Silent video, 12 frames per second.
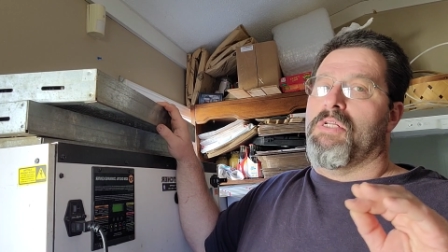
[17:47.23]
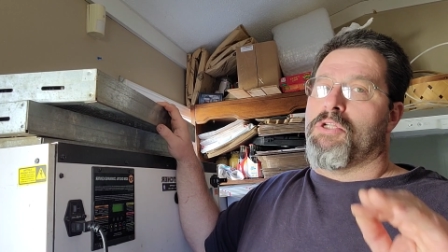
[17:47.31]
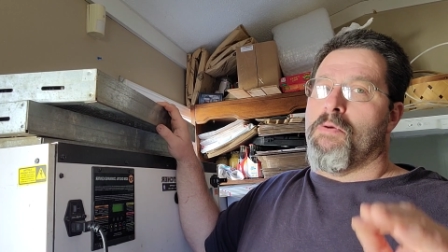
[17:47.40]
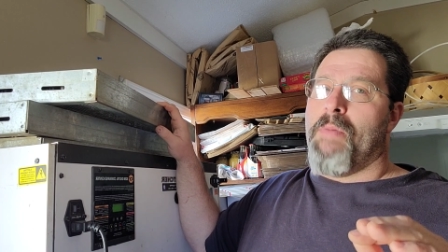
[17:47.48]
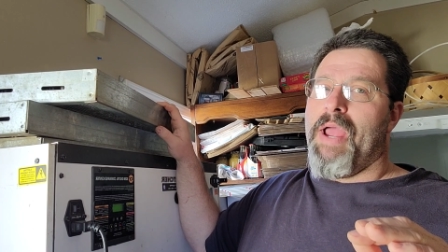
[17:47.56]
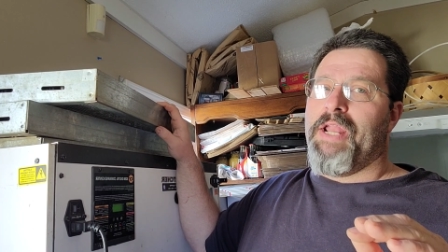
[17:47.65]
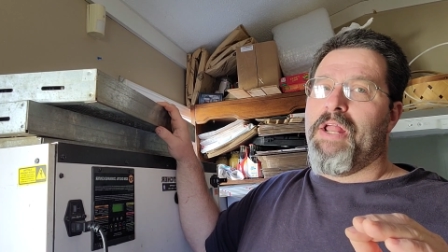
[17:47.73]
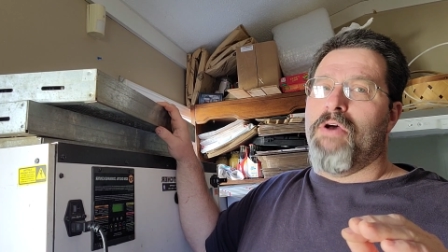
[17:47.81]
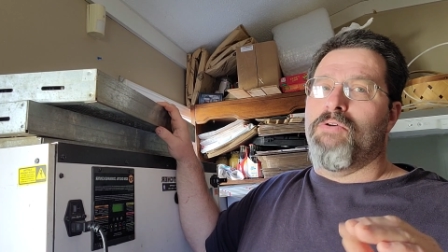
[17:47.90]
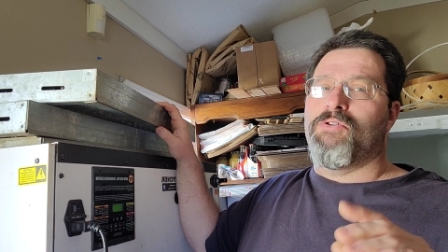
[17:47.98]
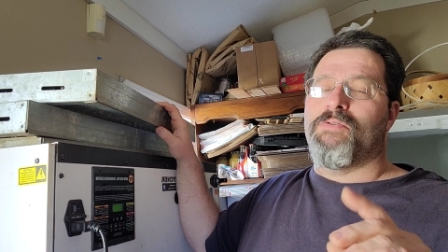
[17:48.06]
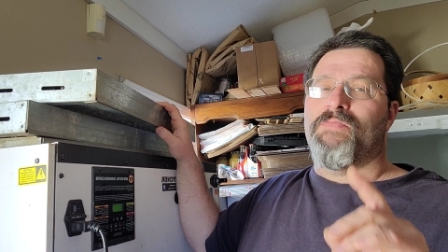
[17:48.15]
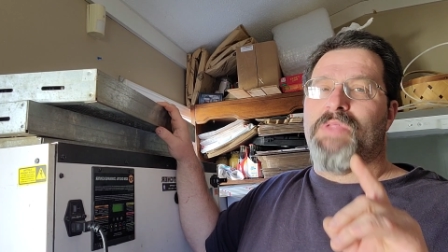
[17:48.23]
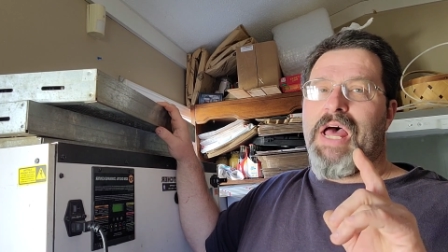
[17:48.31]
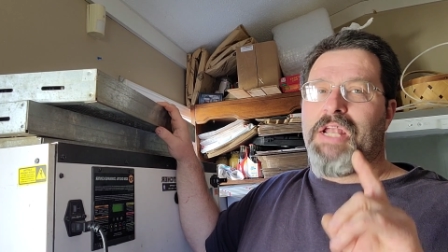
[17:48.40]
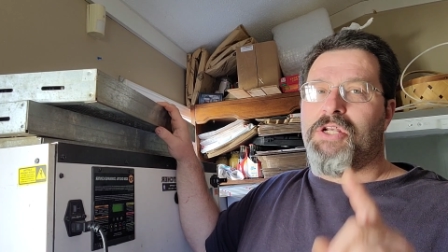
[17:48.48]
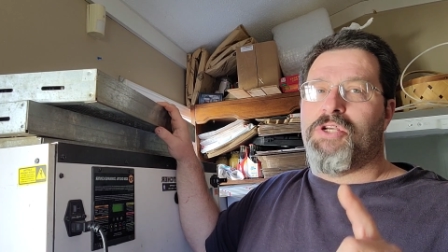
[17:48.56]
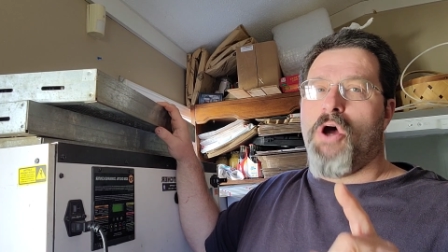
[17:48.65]
Tomatoes,
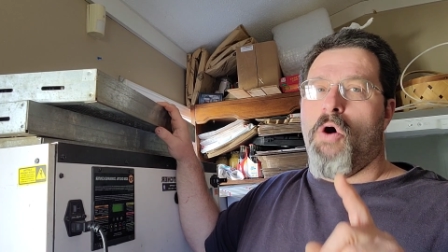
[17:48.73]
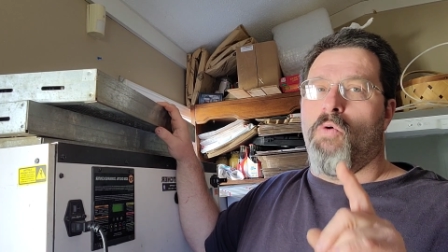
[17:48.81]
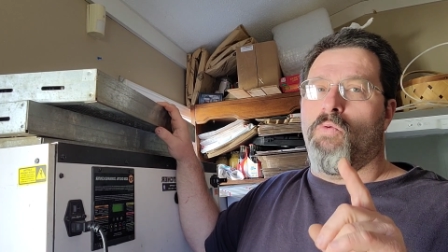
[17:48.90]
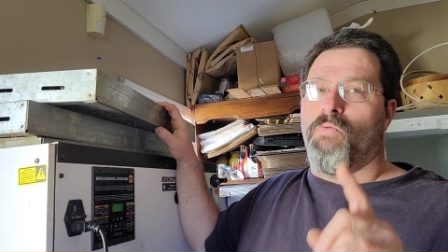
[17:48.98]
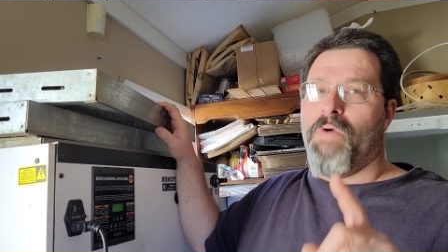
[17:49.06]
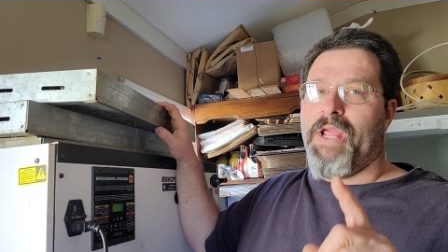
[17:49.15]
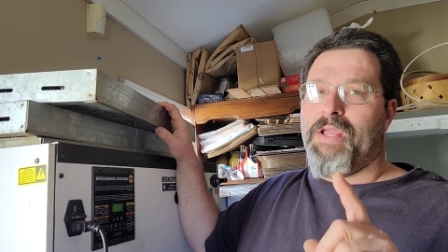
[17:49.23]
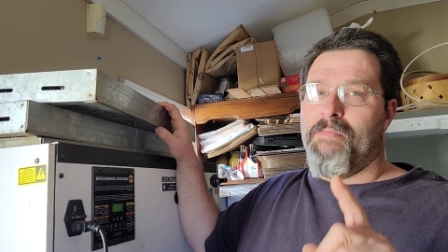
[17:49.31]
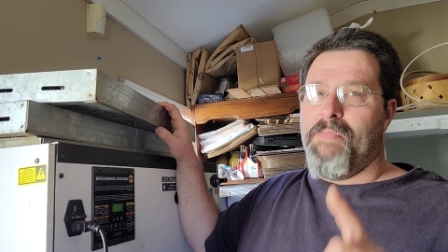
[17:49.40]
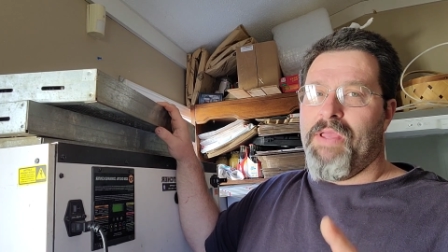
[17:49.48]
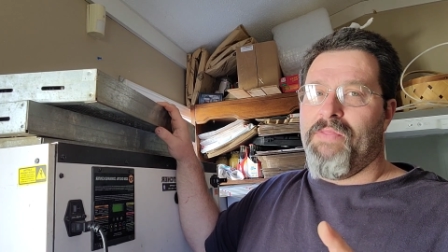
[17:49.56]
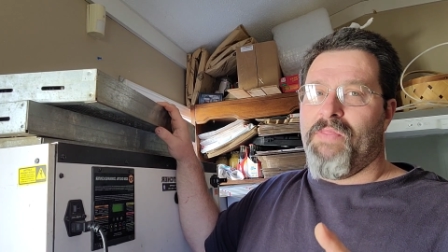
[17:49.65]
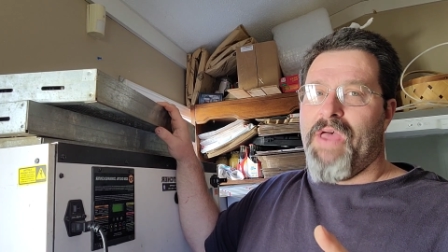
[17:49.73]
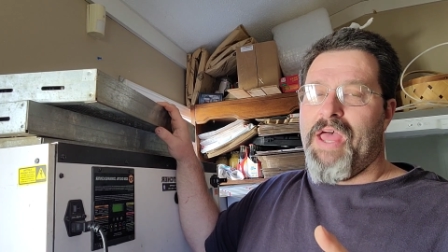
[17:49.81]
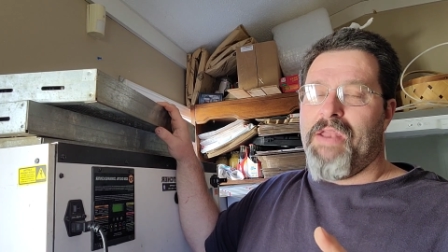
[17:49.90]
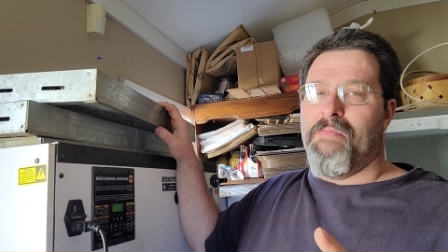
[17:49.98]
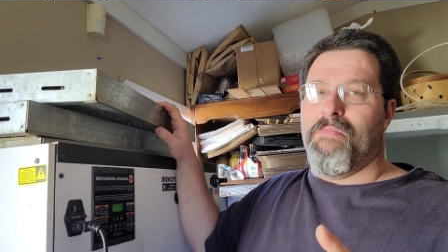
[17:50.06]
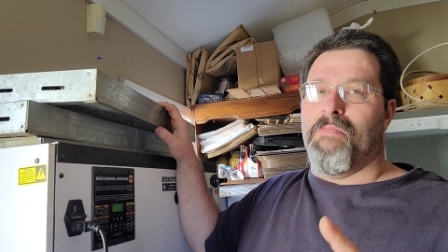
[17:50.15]
I don't recommend
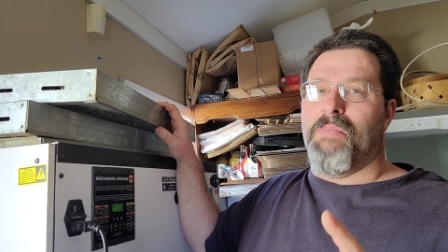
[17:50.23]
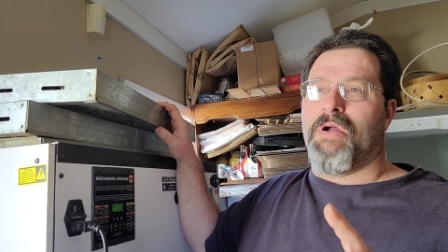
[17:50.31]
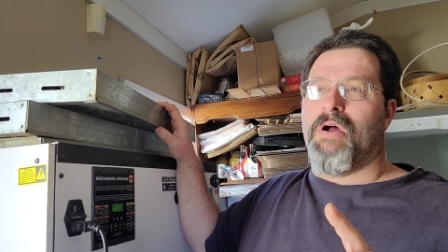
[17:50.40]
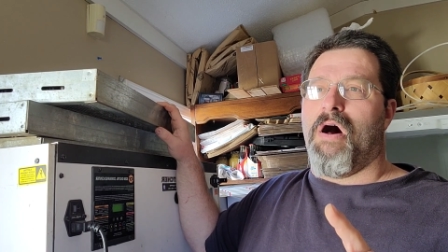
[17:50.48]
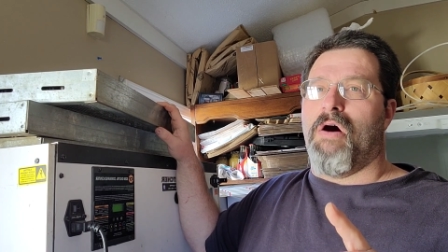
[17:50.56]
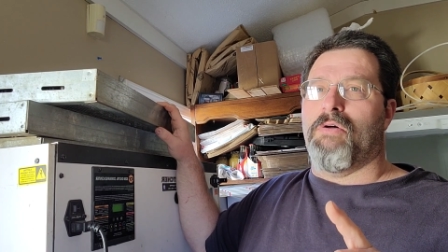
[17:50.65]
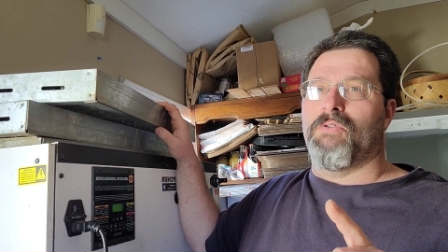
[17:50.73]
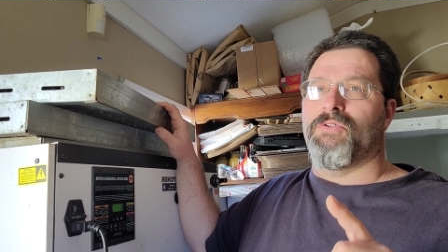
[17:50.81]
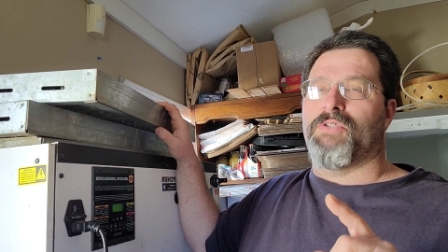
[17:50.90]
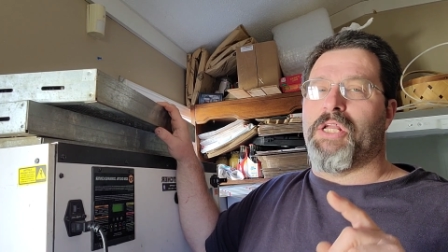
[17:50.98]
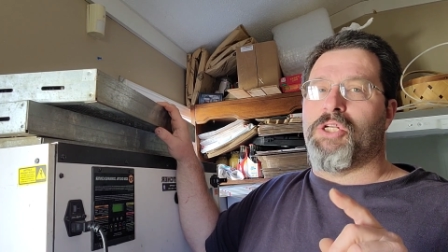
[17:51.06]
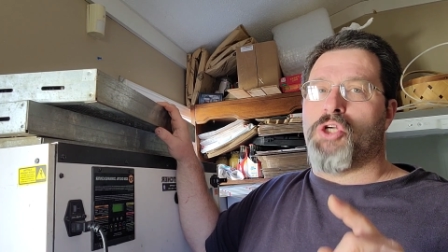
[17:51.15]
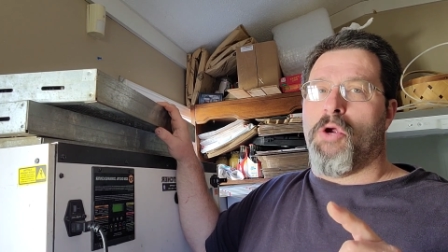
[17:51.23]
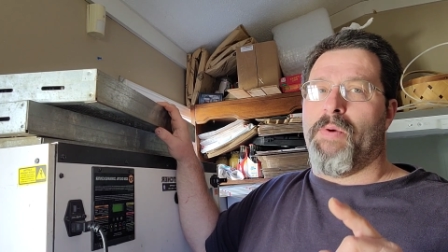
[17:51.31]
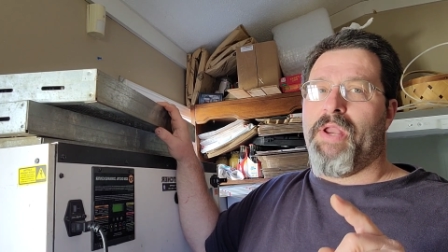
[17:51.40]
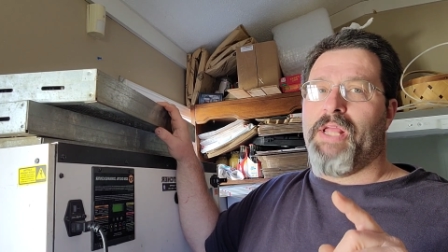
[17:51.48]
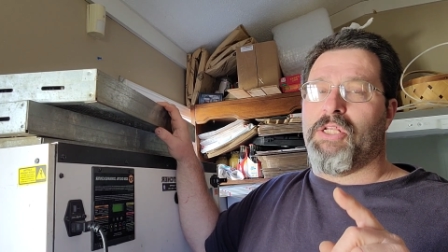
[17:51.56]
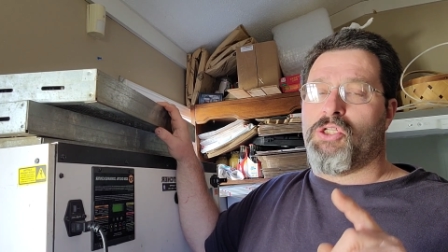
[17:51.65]
that because they
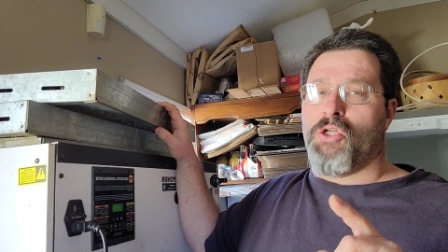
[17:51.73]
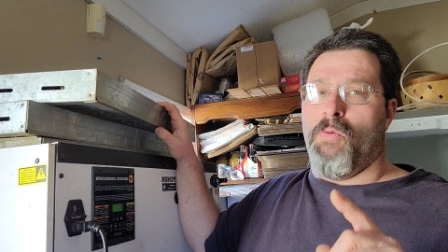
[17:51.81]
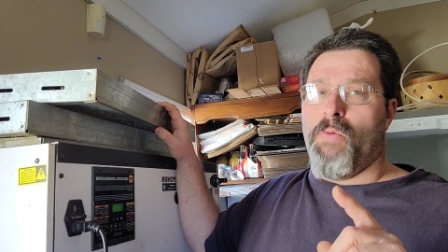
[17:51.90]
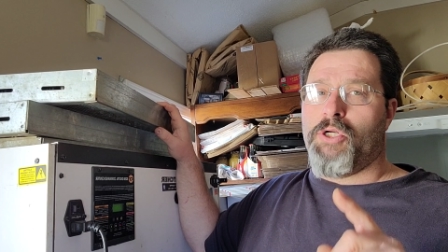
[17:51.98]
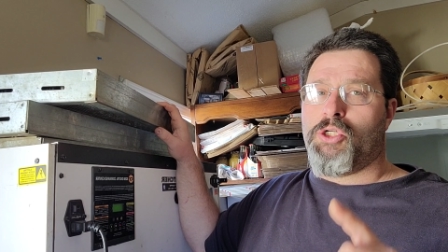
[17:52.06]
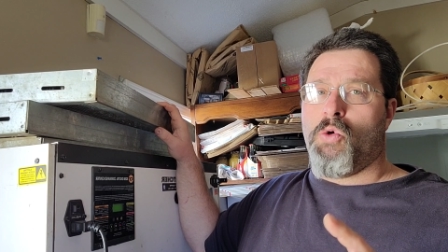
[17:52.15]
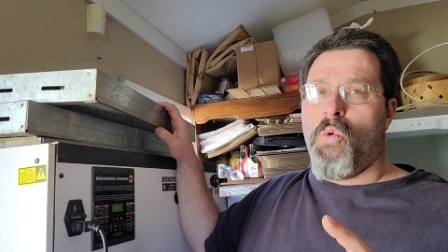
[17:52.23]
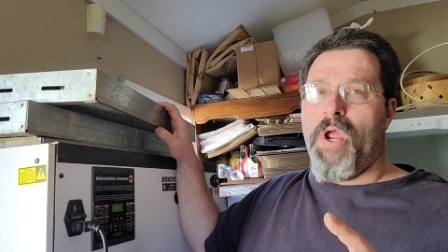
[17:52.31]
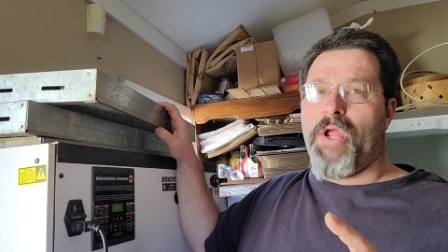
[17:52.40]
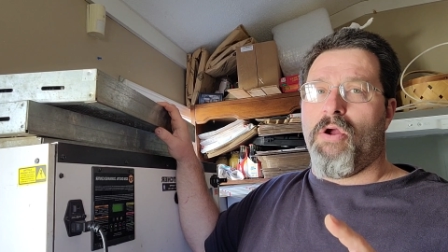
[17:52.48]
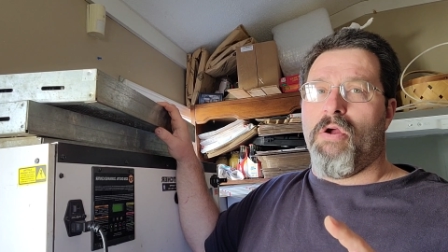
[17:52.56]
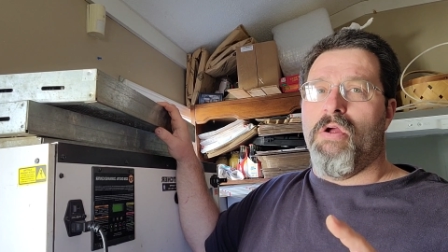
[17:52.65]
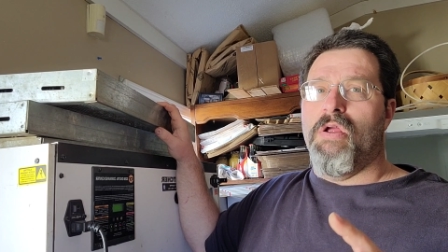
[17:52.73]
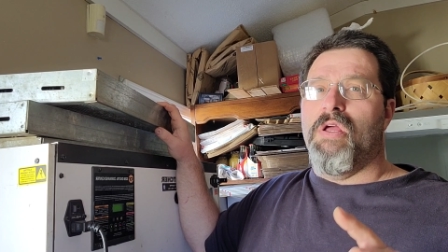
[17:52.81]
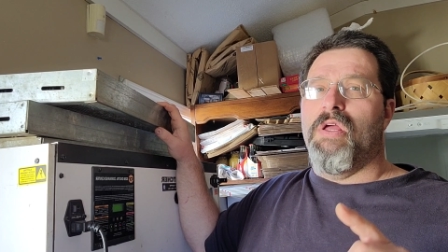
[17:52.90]
germinate so much quicker.